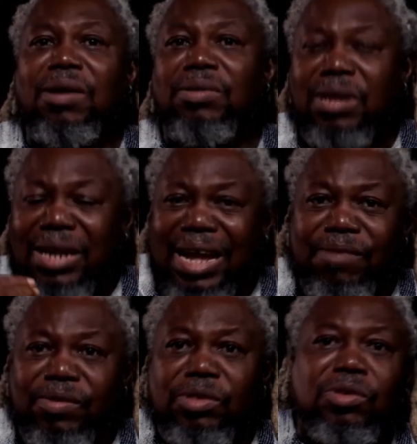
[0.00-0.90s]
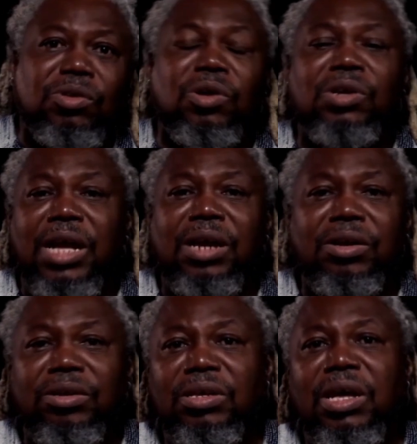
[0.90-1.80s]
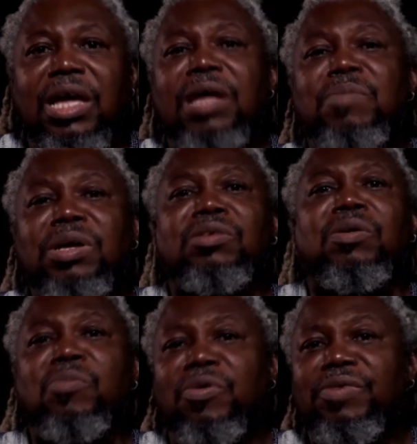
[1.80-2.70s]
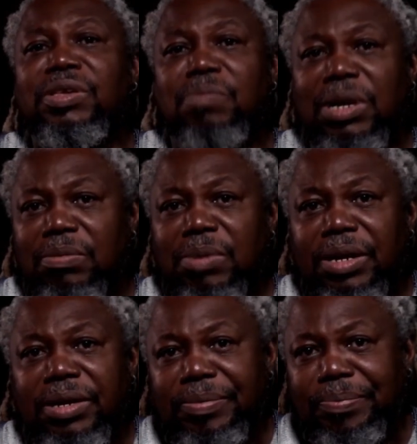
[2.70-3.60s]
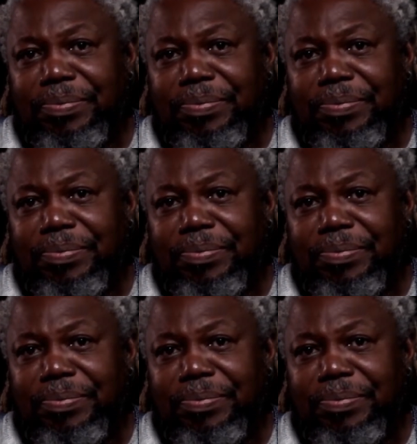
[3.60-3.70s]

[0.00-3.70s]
out life into your dialogues and makes your movies much better.